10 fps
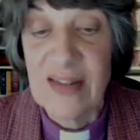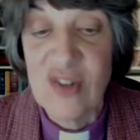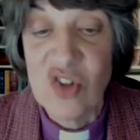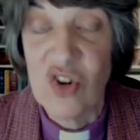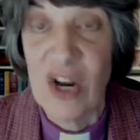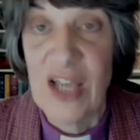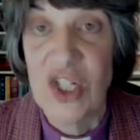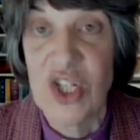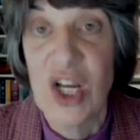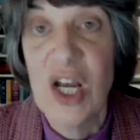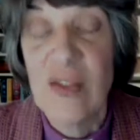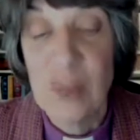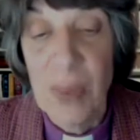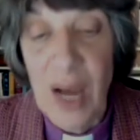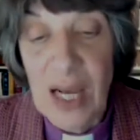At a stretch,
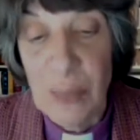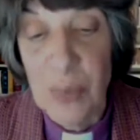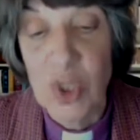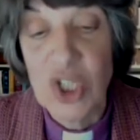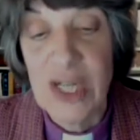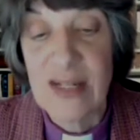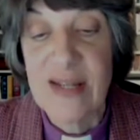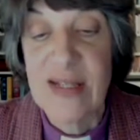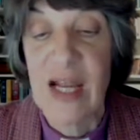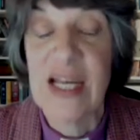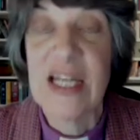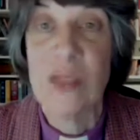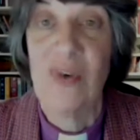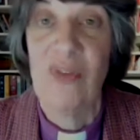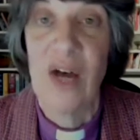the pilot project is likely
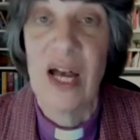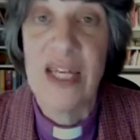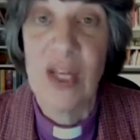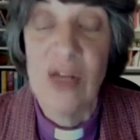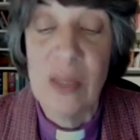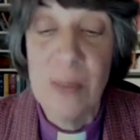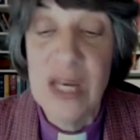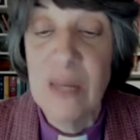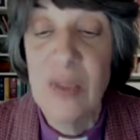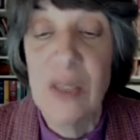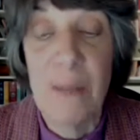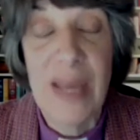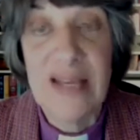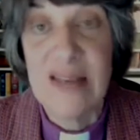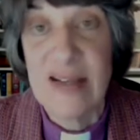to provide only minimal and
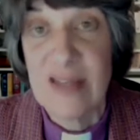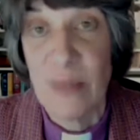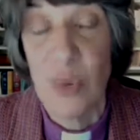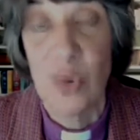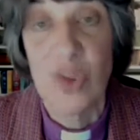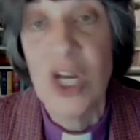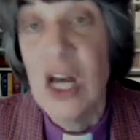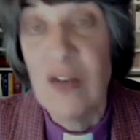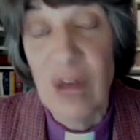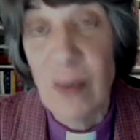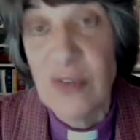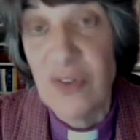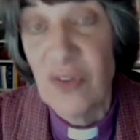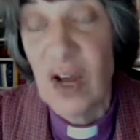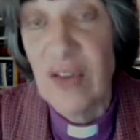basic support for up
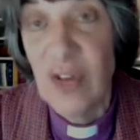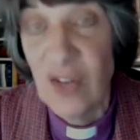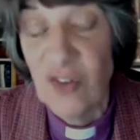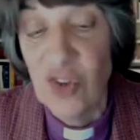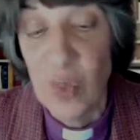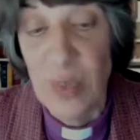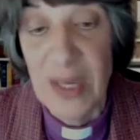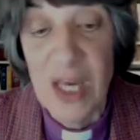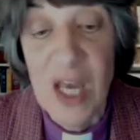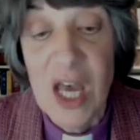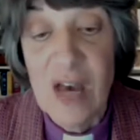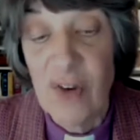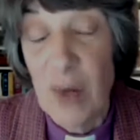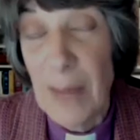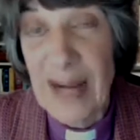to 500 women
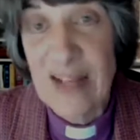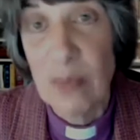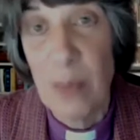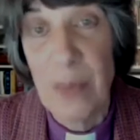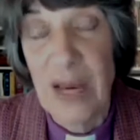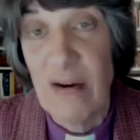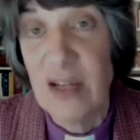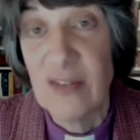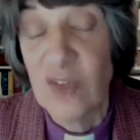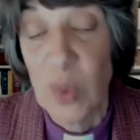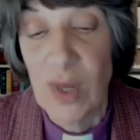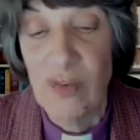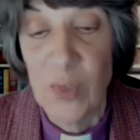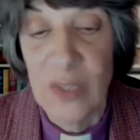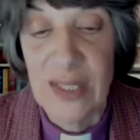for a maximum period of
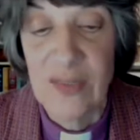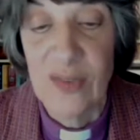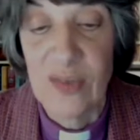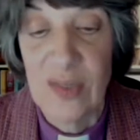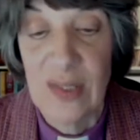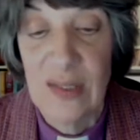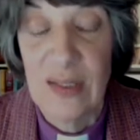12 weeks.